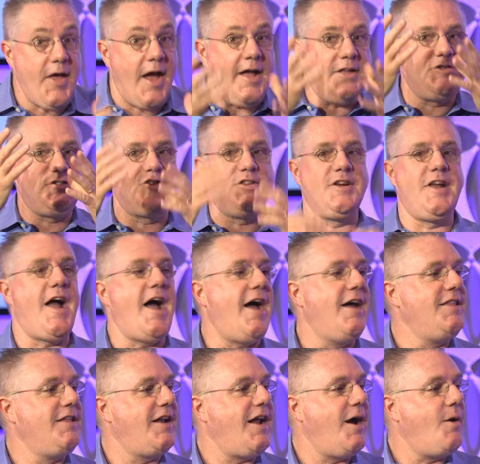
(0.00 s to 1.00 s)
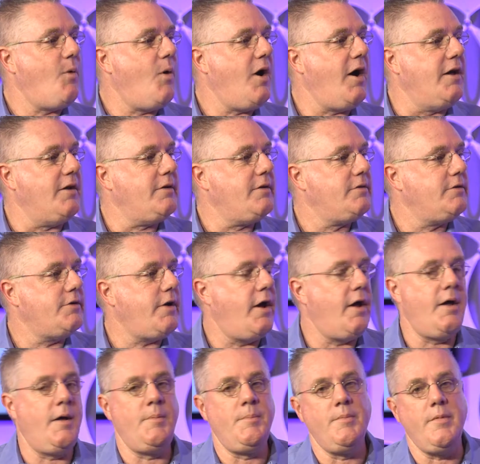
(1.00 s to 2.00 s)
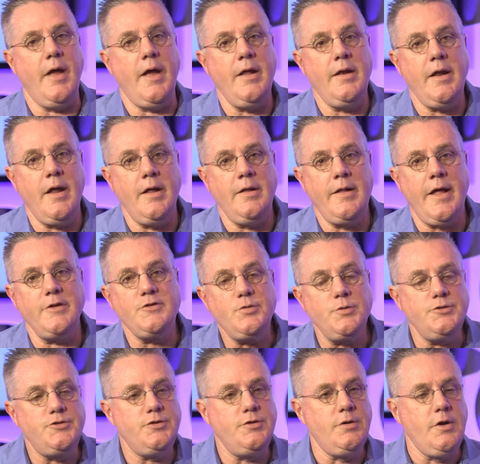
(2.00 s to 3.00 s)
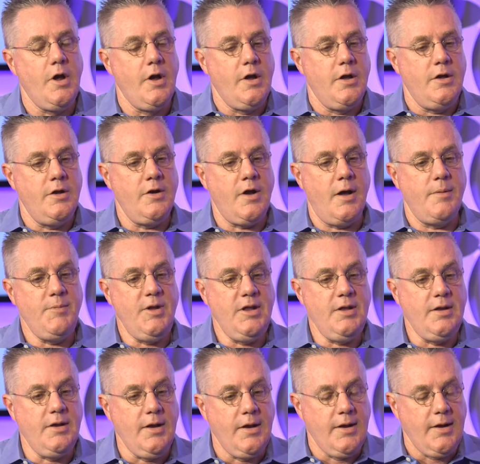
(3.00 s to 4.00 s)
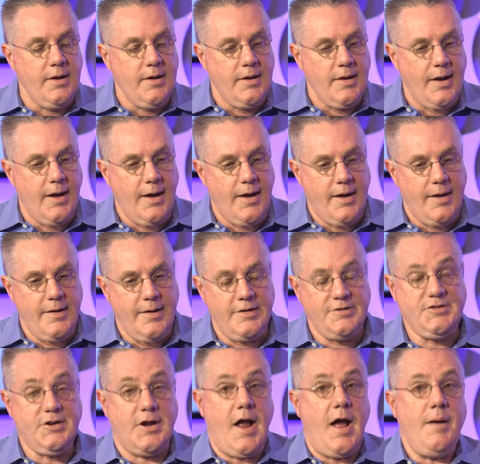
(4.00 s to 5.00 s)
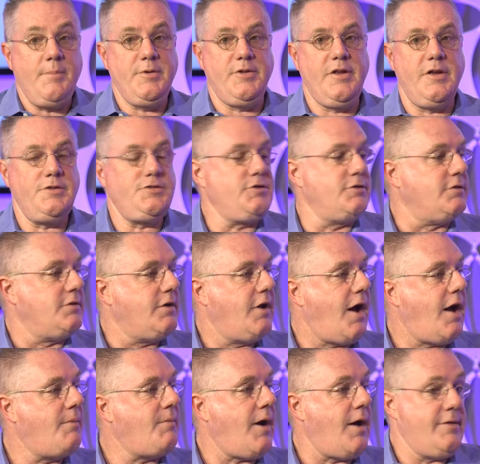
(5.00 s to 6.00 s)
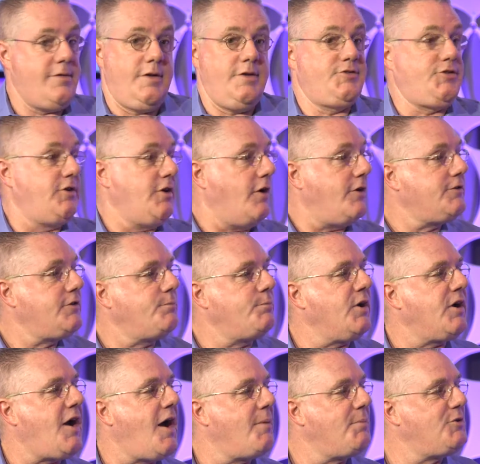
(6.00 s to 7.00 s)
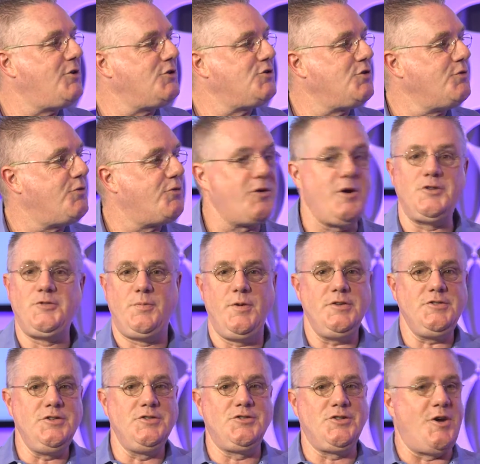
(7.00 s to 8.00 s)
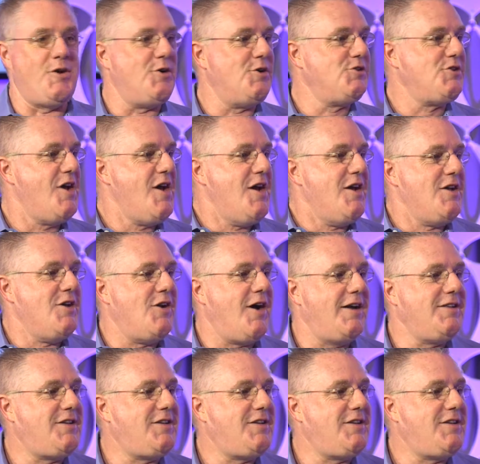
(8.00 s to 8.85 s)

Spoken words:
That's the guy that I want. And that's what you know, I mean, it's a competition. It's the ultimate competition for us business owners. You know, I